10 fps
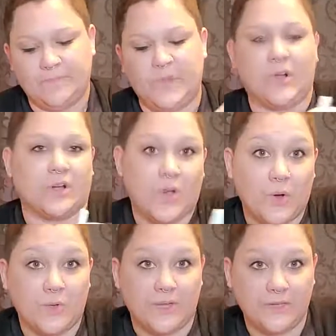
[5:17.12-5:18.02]
are
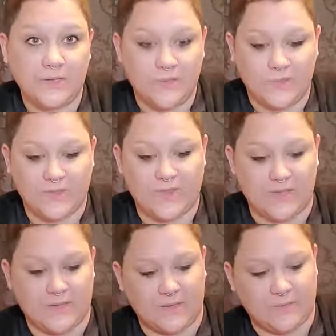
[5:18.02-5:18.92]
coated with
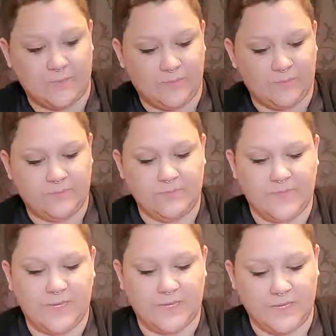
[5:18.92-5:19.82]
the
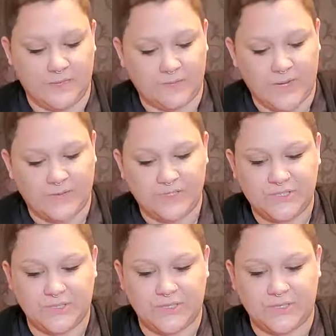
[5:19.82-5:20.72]
honey and brown
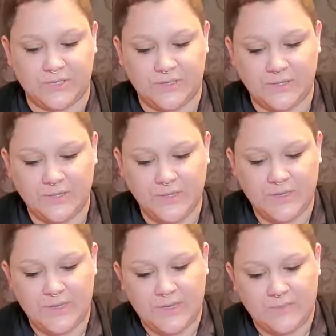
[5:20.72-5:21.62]
sugar
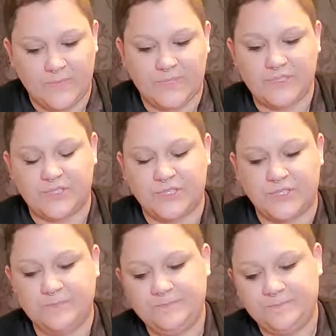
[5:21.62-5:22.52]
mixture.